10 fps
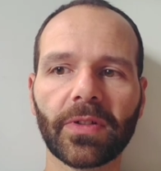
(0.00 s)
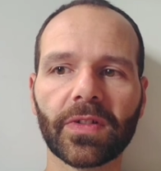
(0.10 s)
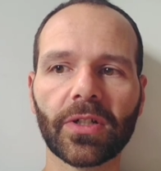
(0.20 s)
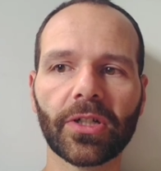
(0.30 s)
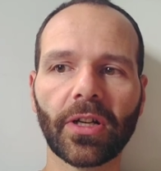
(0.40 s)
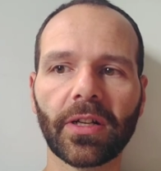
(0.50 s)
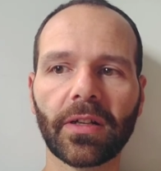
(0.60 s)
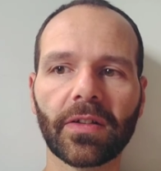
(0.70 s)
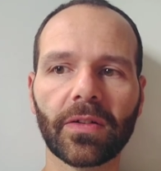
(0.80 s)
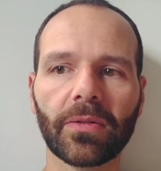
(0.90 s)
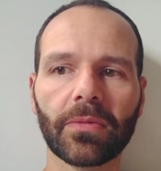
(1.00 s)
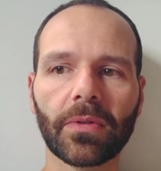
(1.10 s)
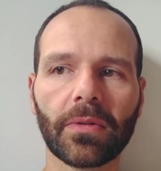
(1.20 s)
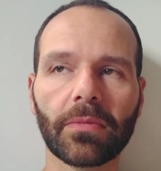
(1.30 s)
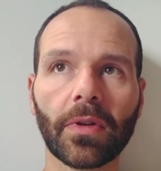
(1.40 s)
to
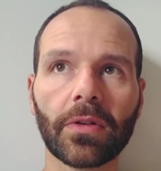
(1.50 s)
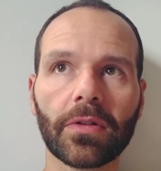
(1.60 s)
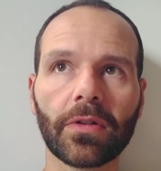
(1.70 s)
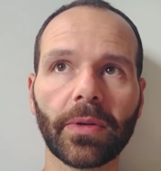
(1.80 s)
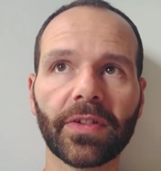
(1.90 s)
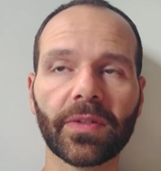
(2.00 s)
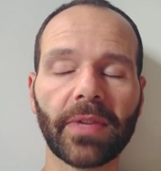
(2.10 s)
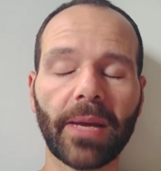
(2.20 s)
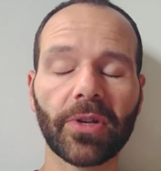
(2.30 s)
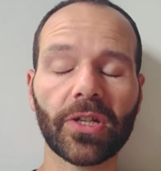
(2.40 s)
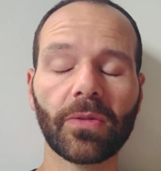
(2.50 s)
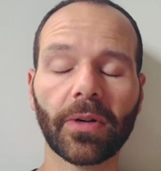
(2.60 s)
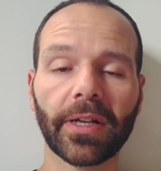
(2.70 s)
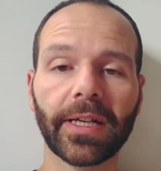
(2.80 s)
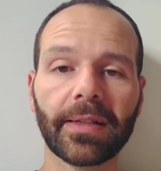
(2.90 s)
doing some damage to our
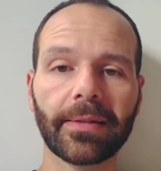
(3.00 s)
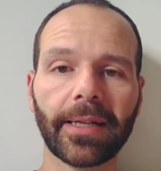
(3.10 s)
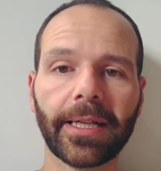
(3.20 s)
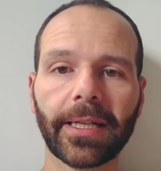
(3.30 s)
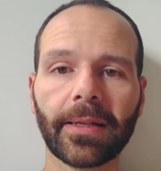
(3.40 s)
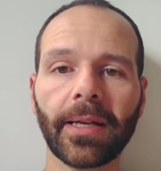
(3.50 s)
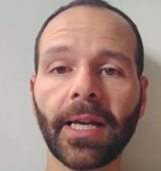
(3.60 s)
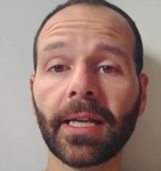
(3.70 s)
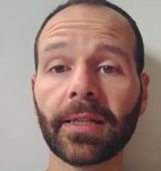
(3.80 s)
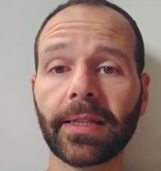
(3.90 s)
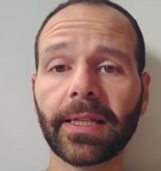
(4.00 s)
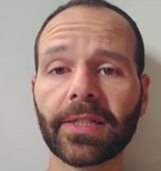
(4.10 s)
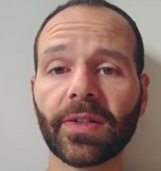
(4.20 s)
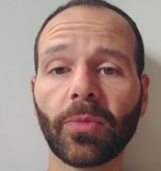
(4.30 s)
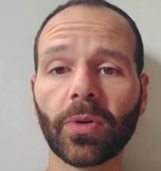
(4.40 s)
gut lining, leading
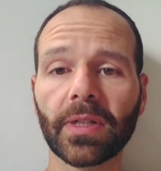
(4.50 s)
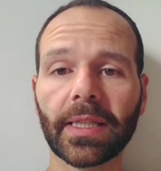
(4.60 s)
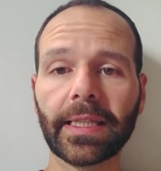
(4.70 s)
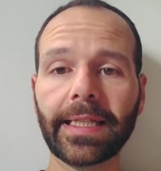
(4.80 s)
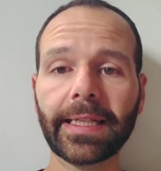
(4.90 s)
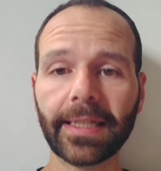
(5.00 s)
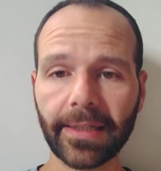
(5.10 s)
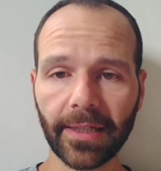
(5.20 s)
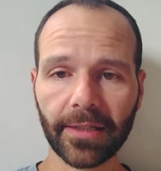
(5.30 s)
to more leaky gut.